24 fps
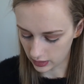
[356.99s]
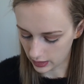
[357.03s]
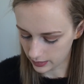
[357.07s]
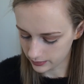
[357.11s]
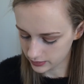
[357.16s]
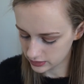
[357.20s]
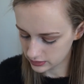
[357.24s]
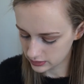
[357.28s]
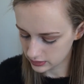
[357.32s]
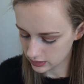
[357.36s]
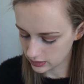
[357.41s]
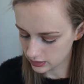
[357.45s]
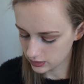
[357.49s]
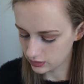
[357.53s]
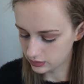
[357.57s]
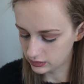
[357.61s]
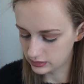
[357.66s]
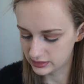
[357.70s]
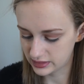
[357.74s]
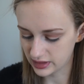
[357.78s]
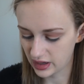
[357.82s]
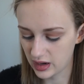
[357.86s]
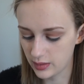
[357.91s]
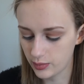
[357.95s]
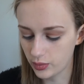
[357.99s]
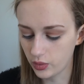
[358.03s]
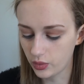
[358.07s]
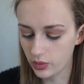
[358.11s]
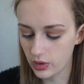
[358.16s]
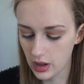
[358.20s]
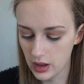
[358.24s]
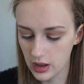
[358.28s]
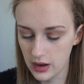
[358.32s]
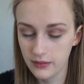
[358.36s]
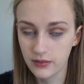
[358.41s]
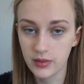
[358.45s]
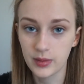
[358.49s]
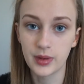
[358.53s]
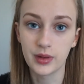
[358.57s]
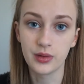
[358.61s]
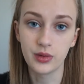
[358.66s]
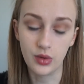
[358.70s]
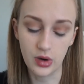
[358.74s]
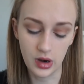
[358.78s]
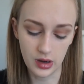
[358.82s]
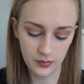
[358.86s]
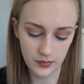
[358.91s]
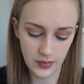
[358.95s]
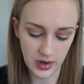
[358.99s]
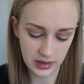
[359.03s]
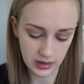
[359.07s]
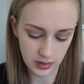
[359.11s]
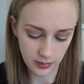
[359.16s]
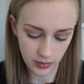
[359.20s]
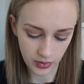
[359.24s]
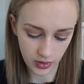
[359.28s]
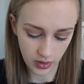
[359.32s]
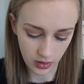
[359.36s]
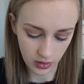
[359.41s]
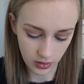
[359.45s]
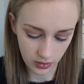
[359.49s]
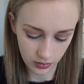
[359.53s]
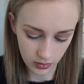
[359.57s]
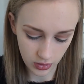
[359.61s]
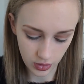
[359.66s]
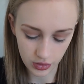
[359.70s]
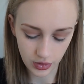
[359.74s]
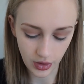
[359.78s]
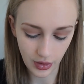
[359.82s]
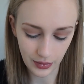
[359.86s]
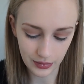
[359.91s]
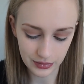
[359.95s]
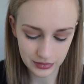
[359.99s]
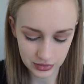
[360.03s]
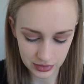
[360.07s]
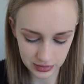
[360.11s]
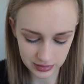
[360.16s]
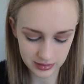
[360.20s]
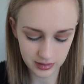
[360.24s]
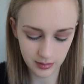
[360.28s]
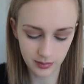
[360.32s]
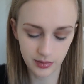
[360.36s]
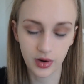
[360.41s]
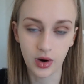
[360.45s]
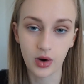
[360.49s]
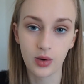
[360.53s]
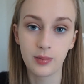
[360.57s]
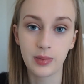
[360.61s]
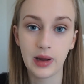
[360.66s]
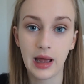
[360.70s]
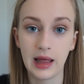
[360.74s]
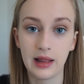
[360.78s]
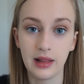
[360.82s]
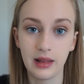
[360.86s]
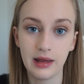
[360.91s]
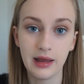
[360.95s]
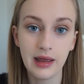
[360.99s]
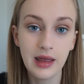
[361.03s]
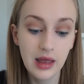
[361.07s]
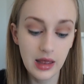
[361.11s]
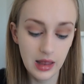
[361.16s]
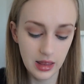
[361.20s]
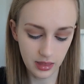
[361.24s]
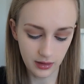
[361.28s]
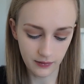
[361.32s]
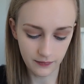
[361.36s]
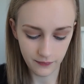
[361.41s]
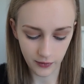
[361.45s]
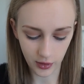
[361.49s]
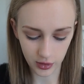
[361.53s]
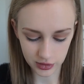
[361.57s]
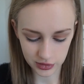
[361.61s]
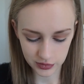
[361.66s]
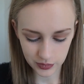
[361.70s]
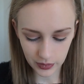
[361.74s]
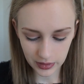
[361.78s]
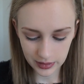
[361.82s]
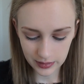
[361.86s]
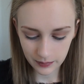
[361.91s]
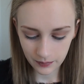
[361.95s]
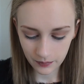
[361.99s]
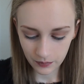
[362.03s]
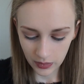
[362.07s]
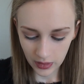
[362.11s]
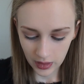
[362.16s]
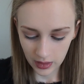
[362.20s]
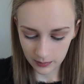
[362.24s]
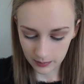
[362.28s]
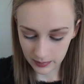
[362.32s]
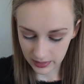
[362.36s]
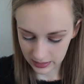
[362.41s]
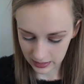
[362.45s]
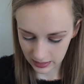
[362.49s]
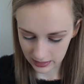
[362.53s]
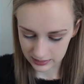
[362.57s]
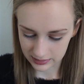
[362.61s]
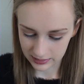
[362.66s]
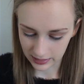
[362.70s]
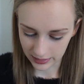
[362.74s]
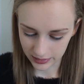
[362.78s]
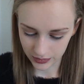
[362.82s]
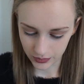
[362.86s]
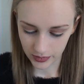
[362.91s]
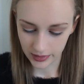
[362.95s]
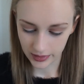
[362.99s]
I'm just going to use Sable from the Lorac Makeup Pro, or no, just the Pro palette, the first one, because that's